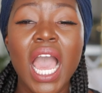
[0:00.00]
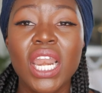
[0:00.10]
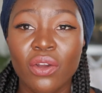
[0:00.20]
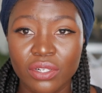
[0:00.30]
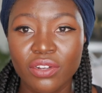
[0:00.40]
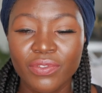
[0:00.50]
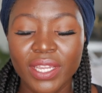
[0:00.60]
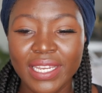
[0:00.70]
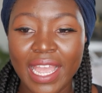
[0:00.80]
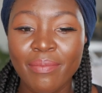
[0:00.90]
a lot of
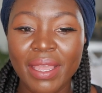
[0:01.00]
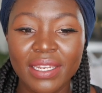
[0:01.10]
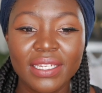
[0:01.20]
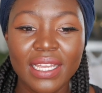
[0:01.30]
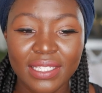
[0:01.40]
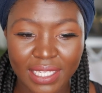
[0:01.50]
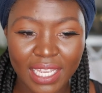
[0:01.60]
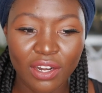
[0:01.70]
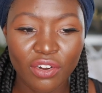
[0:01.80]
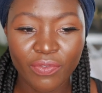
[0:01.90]
your time, and it does
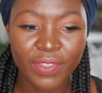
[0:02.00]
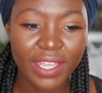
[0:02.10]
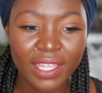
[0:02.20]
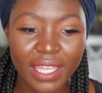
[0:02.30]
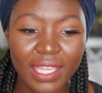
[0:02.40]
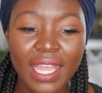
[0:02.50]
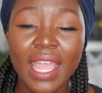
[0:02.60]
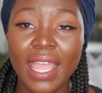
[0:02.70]
take a lot of thinking,